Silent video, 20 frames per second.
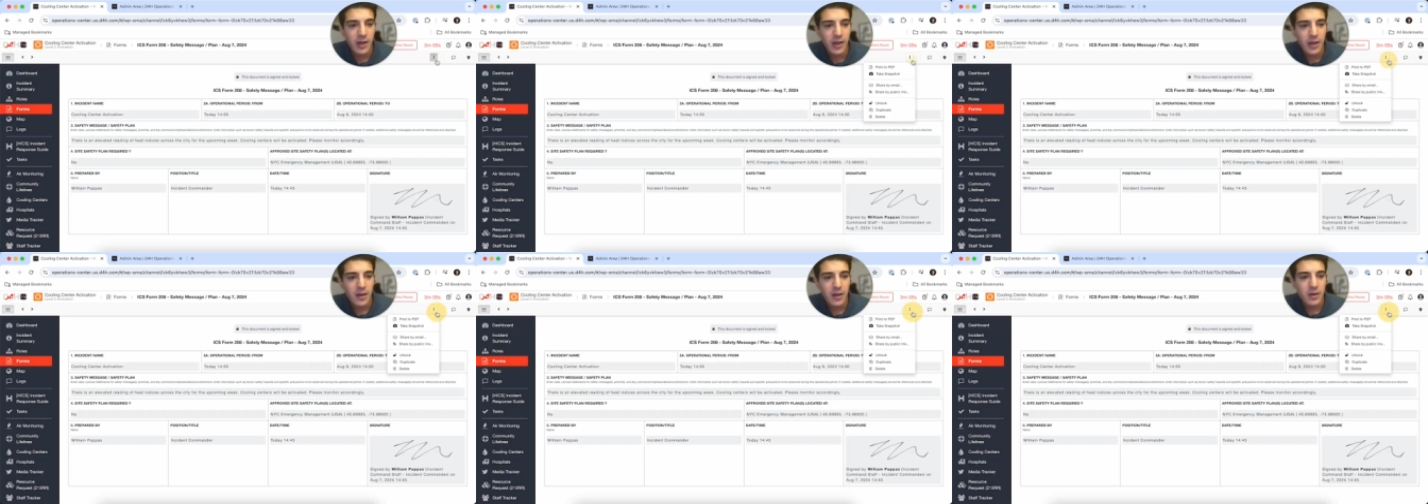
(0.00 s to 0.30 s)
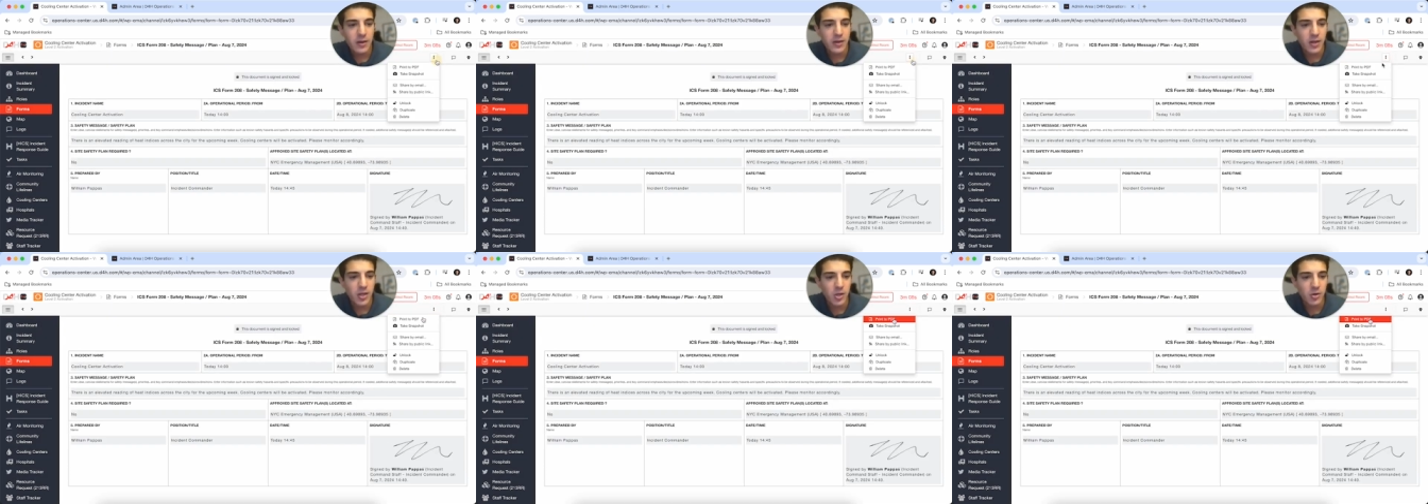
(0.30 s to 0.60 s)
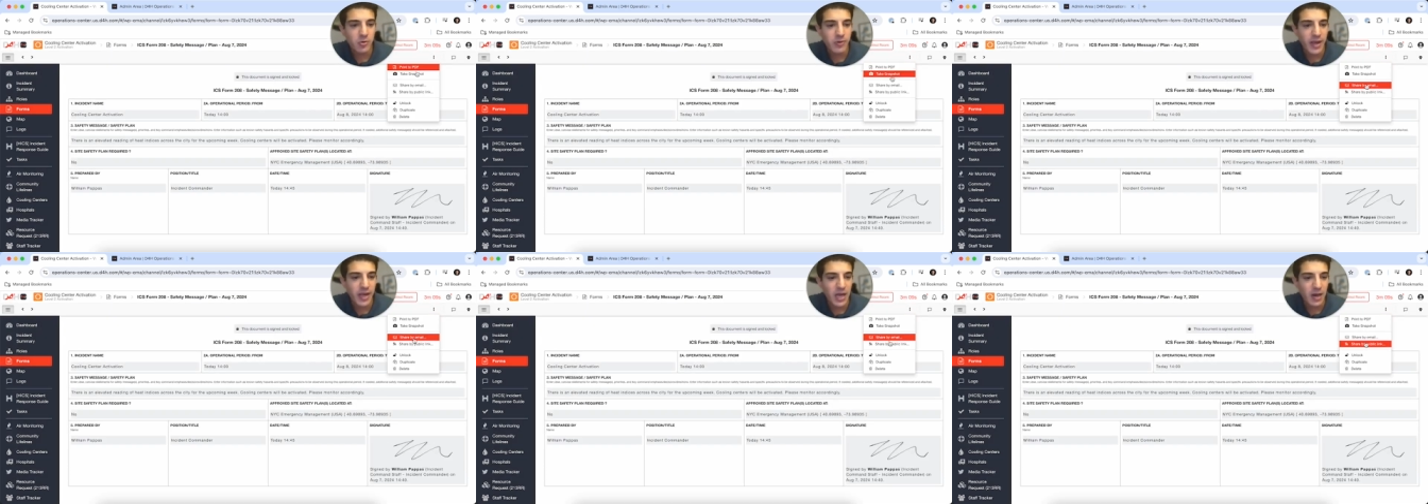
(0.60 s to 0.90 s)
Going to
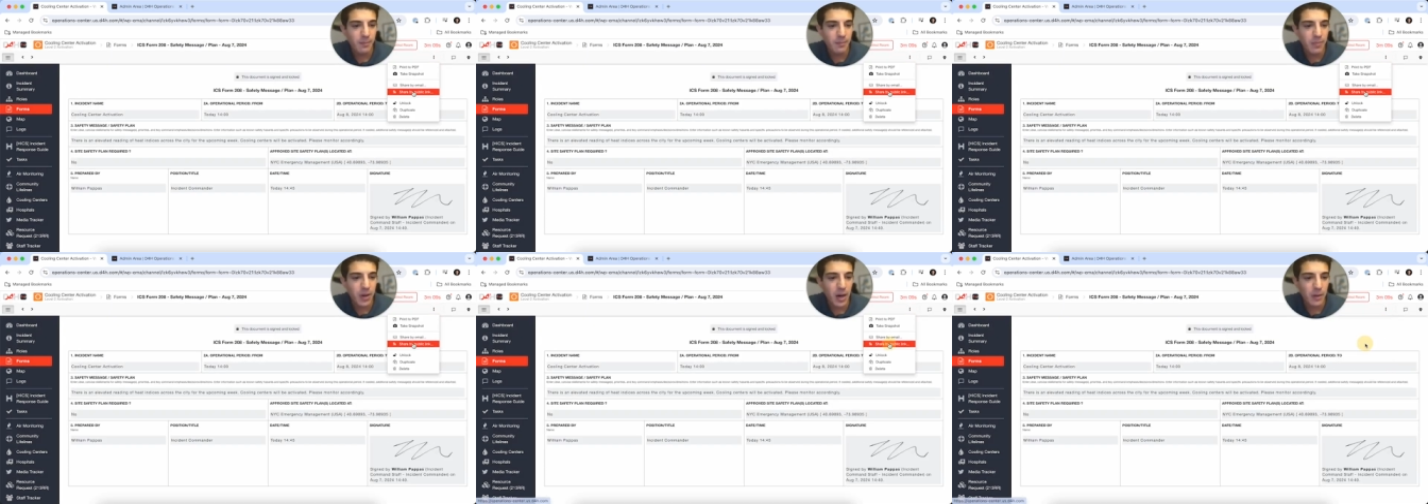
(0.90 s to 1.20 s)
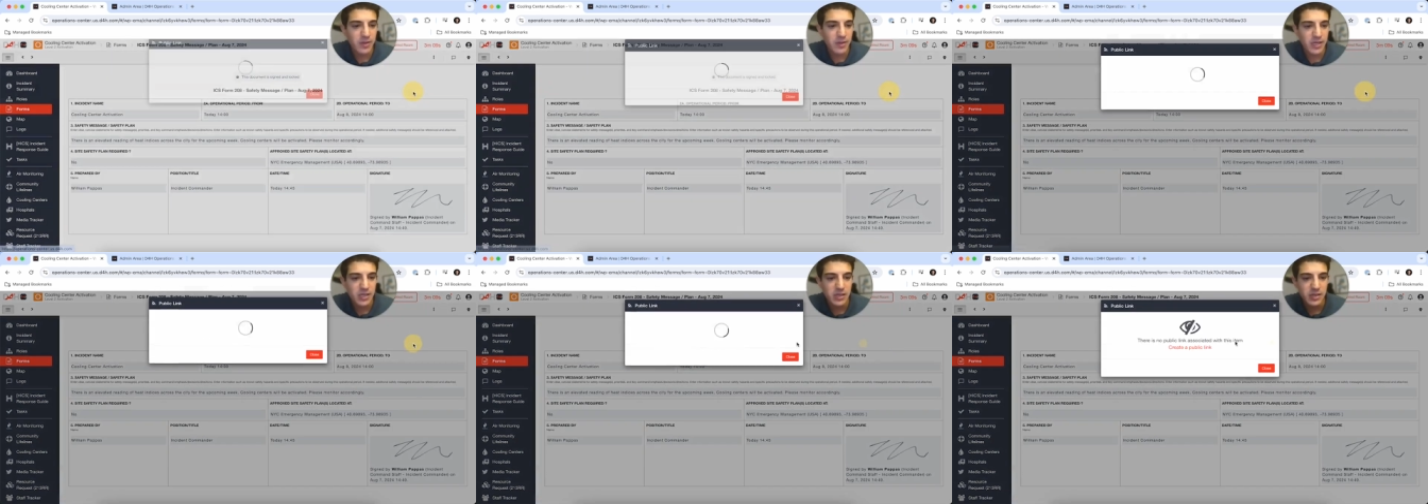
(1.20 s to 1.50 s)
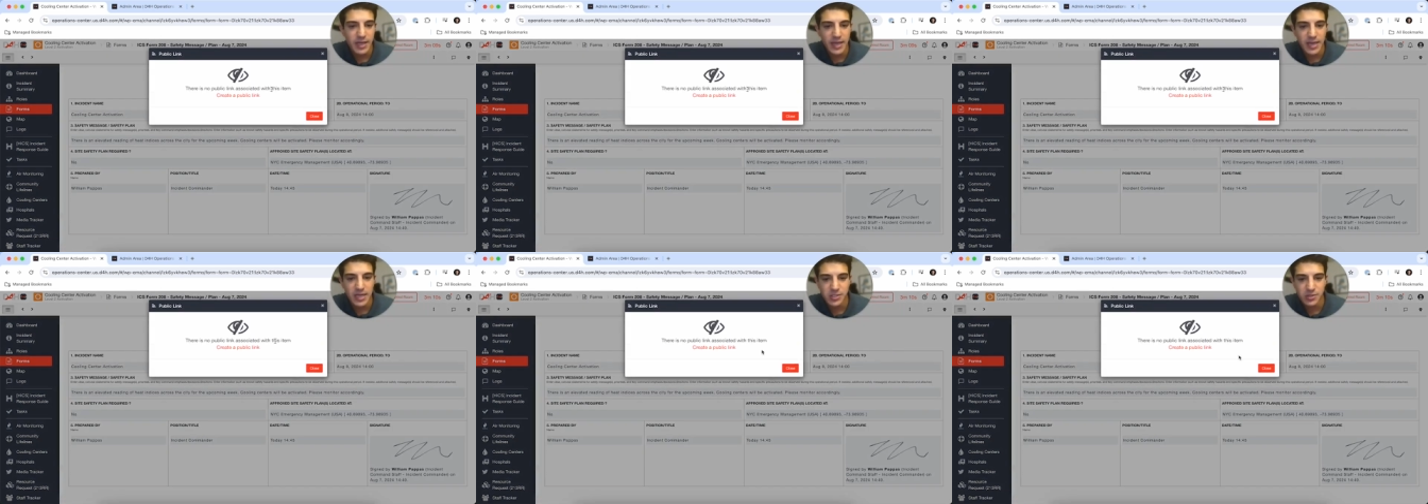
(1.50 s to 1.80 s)
create a public
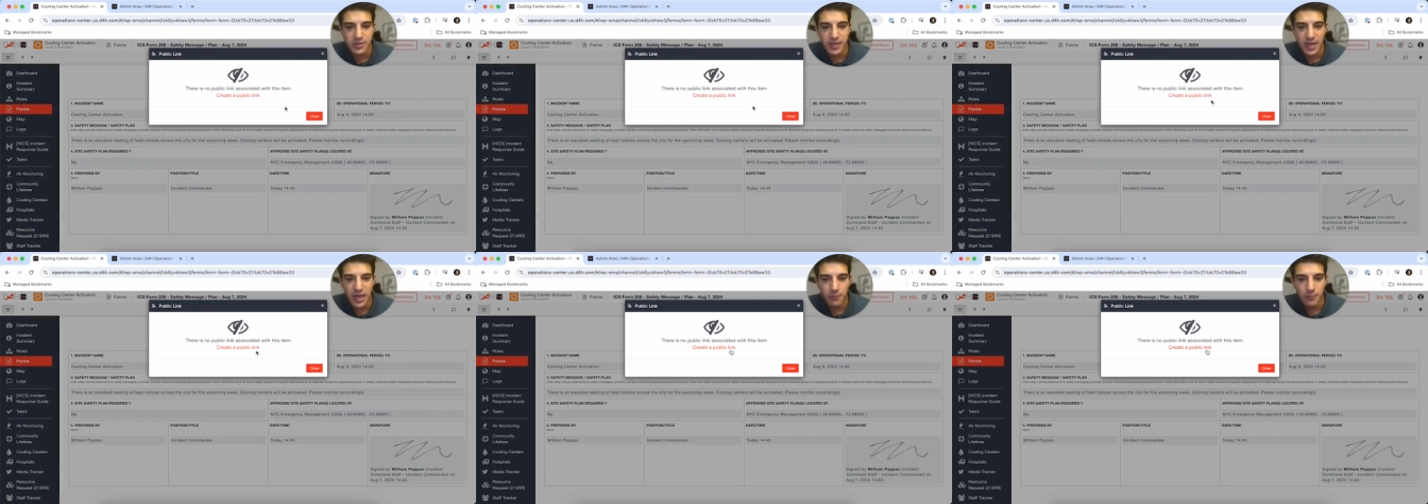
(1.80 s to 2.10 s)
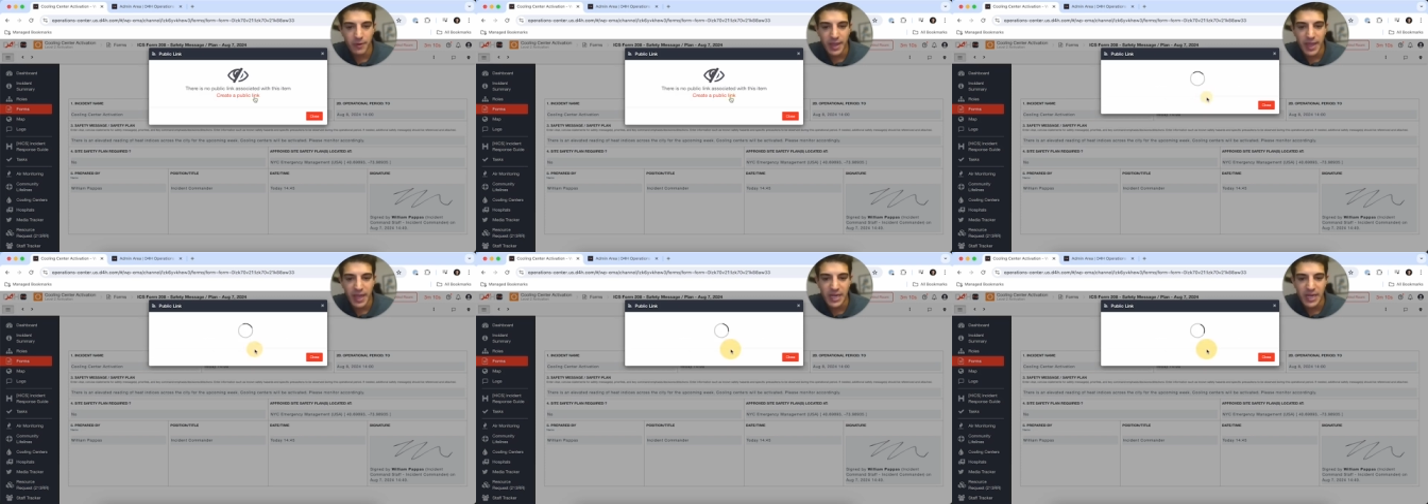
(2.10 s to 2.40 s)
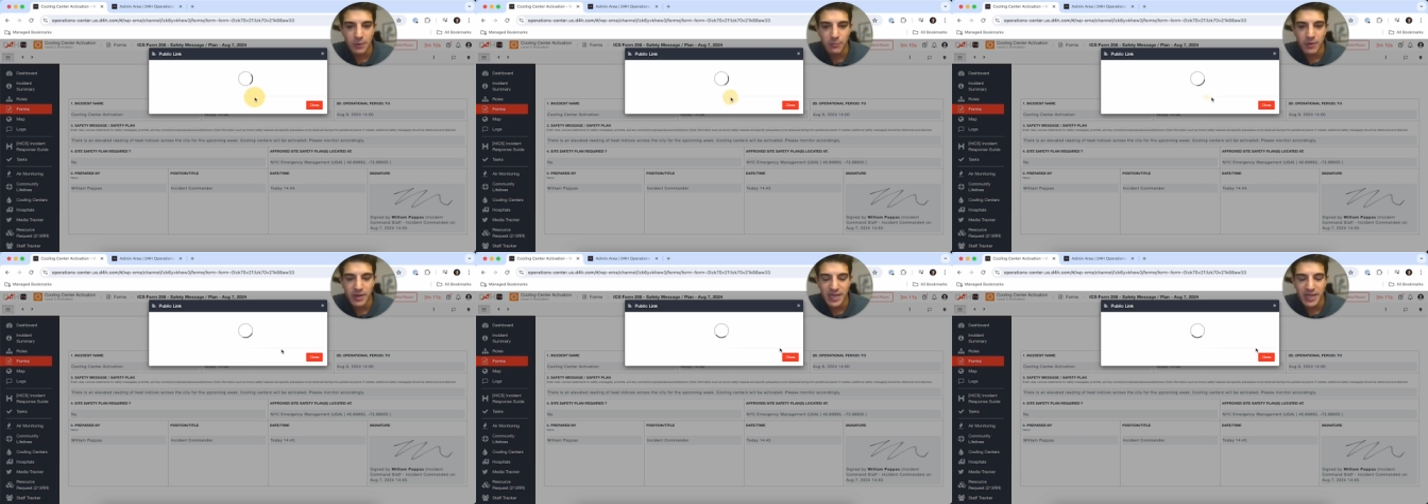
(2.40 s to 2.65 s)
link so that way anyone